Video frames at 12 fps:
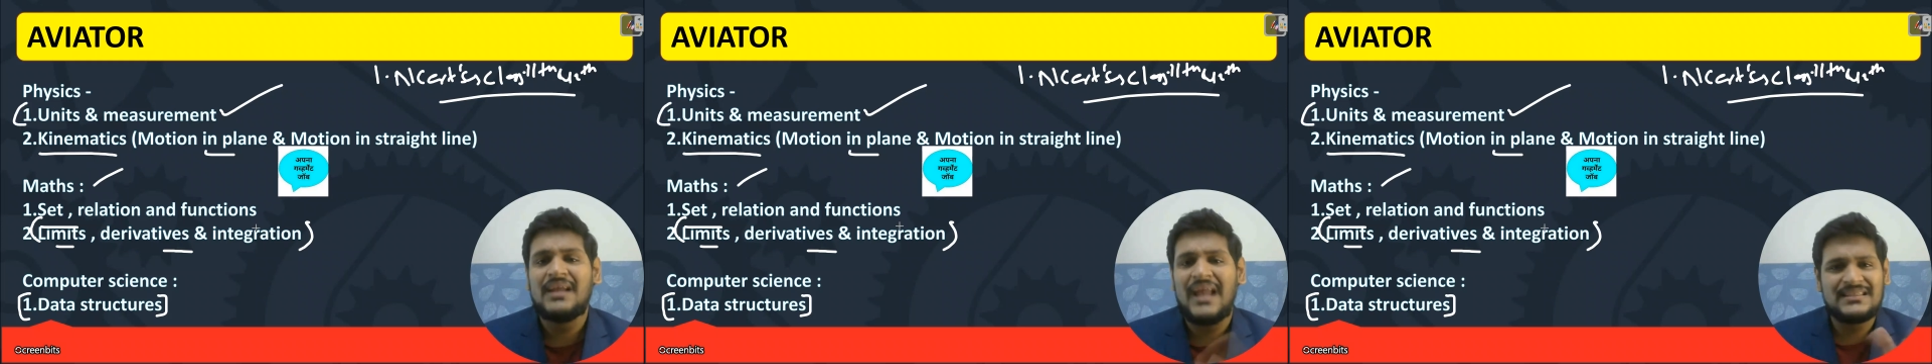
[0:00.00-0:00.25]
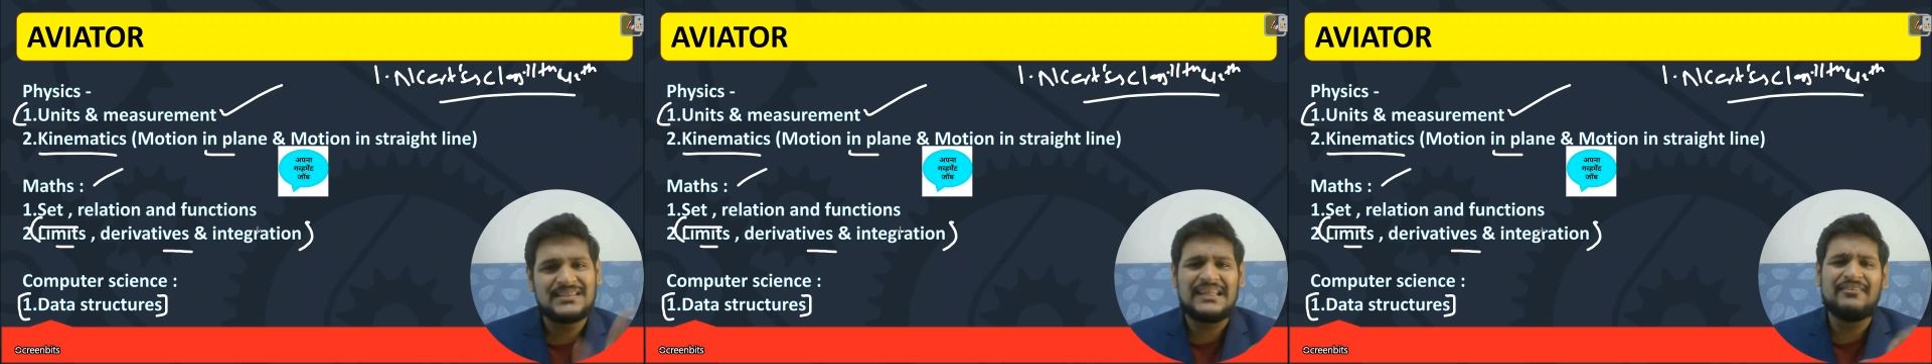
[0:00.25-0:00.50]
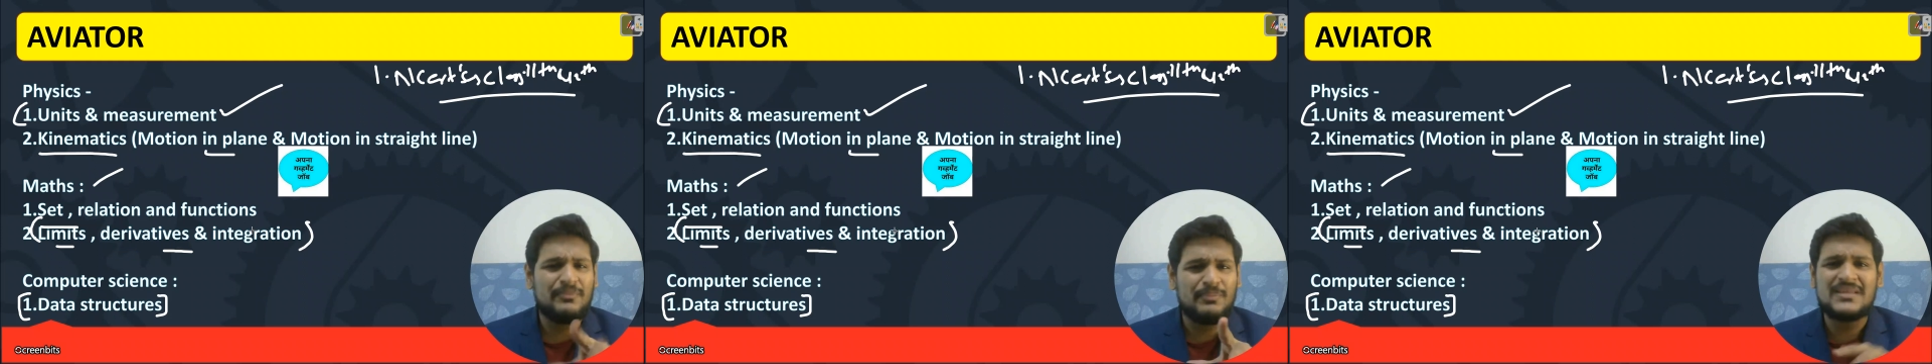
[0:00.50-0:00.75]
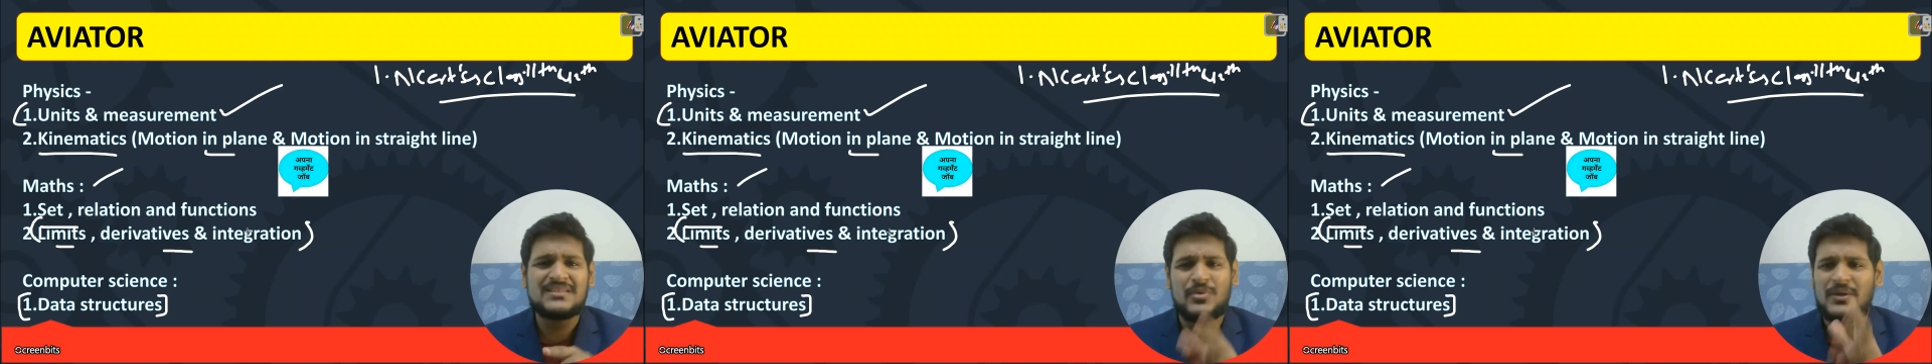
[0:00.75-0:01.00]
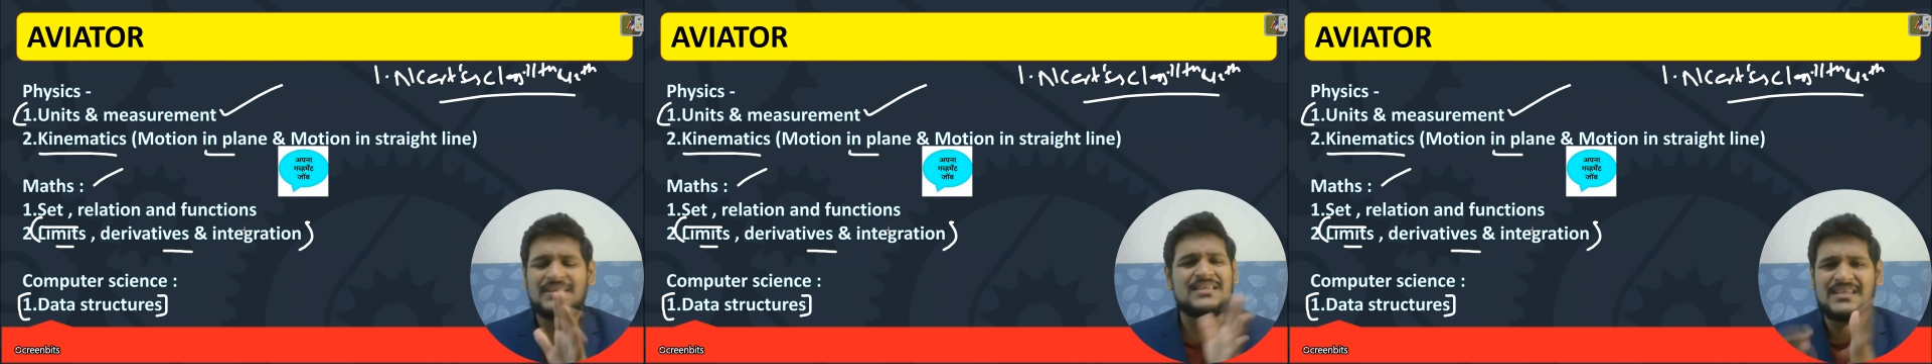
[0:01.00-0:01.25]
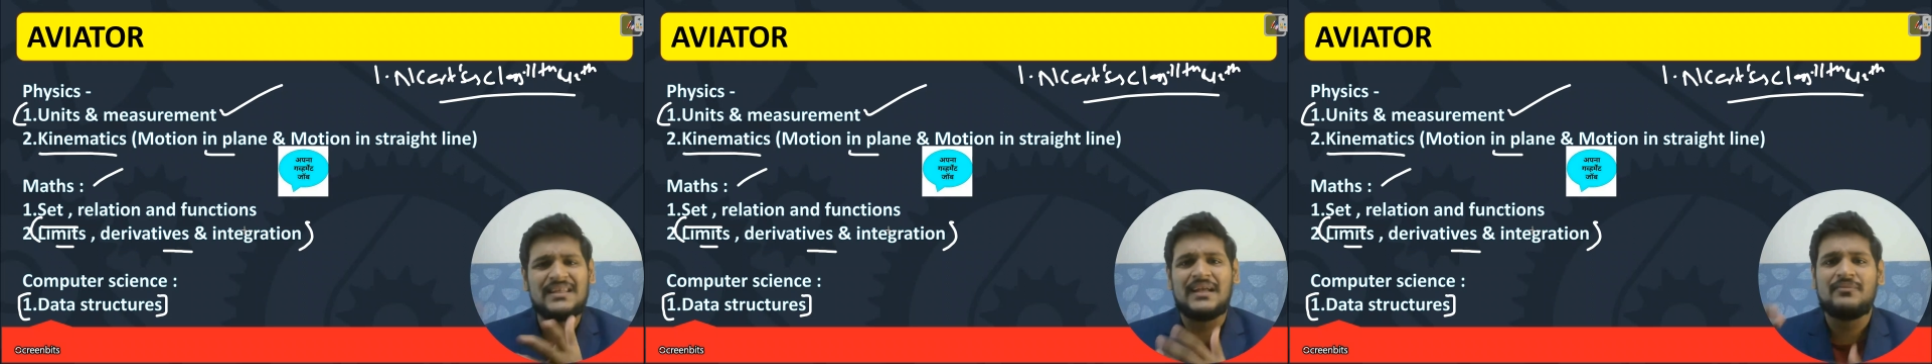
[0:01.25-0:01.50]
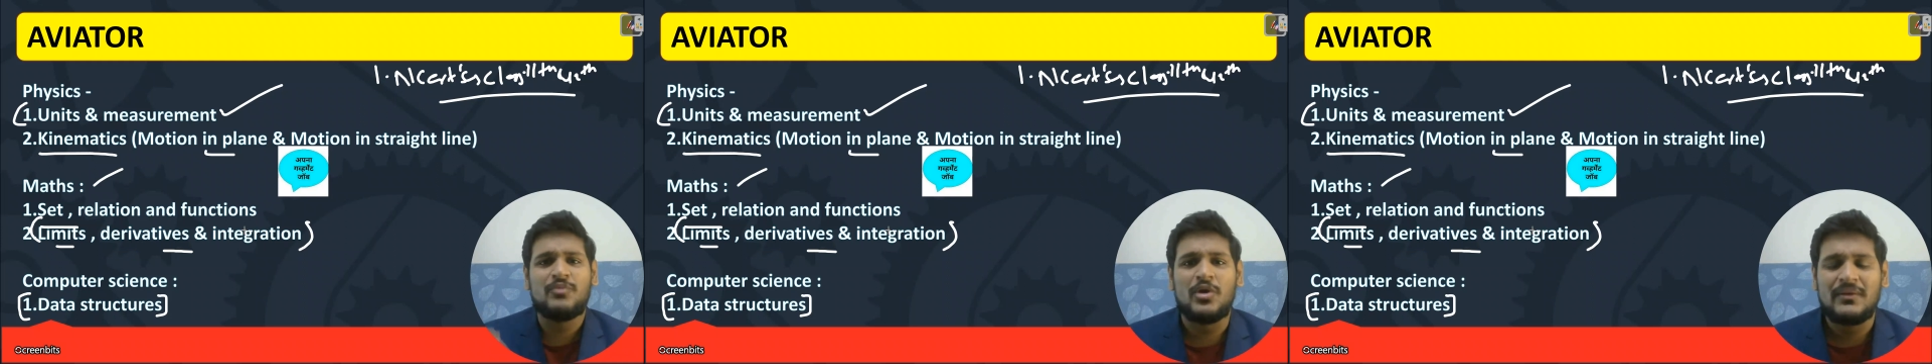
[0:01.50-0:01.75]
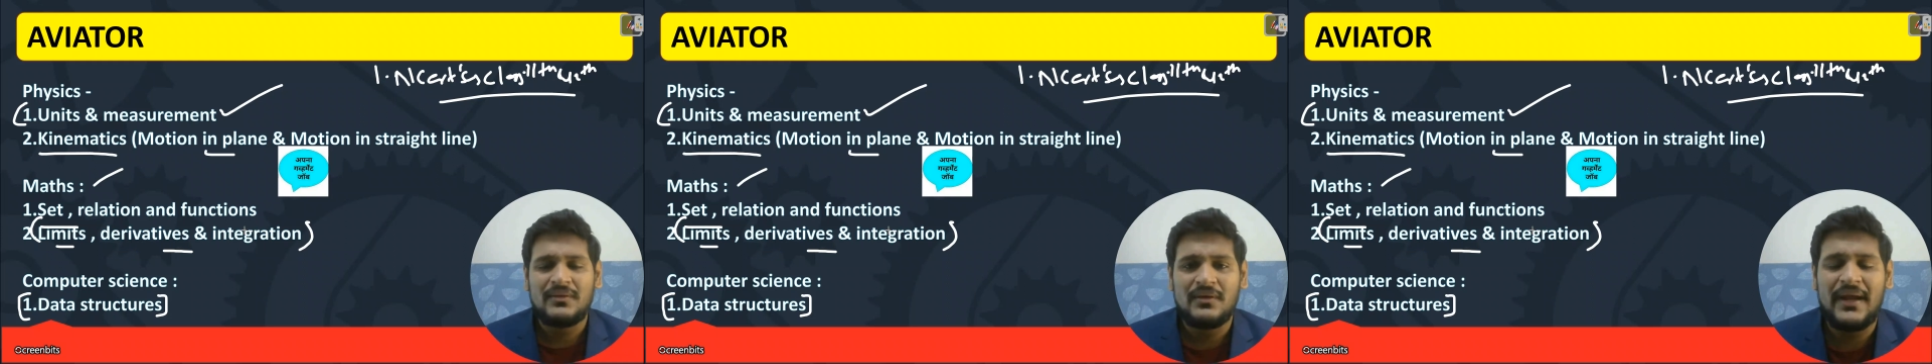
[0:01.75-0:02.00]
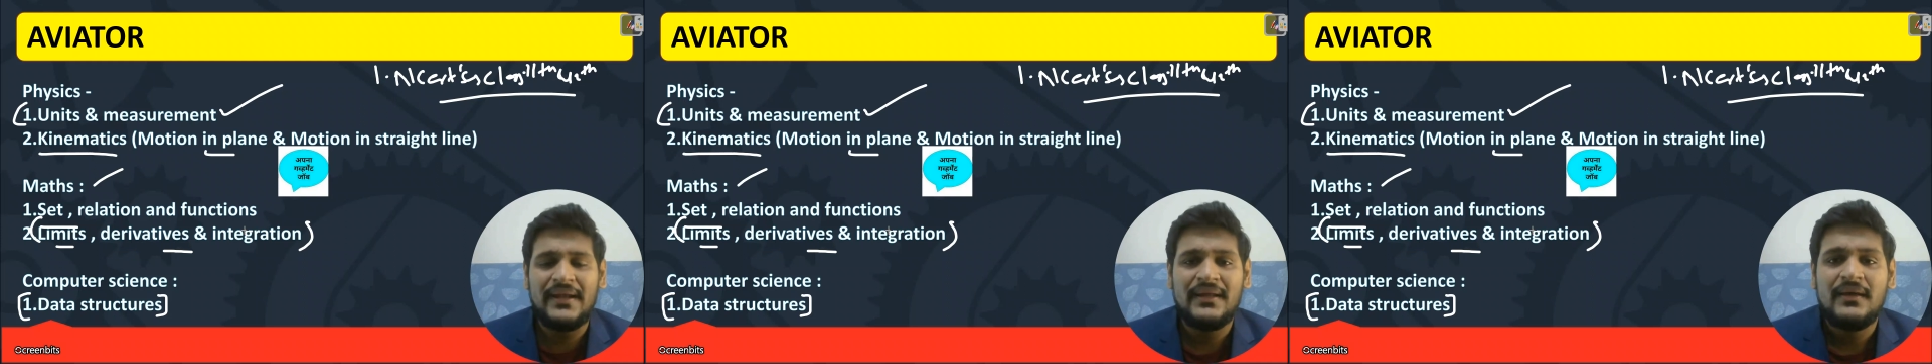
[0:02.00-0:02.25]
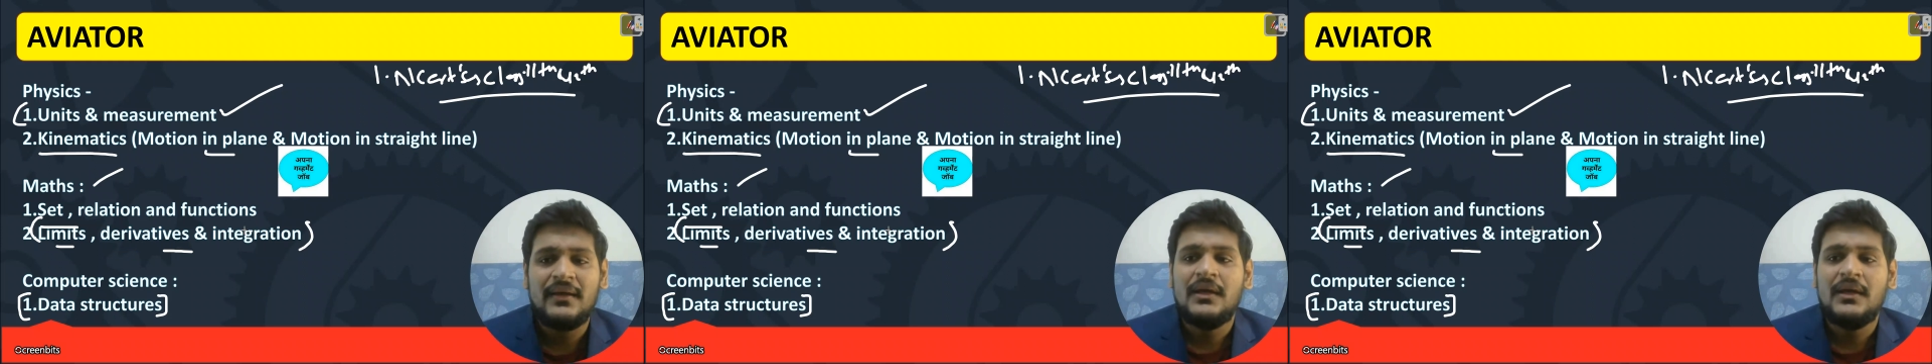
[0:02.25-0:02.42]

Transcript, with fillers: class 11 plus 12. Just see that part, right?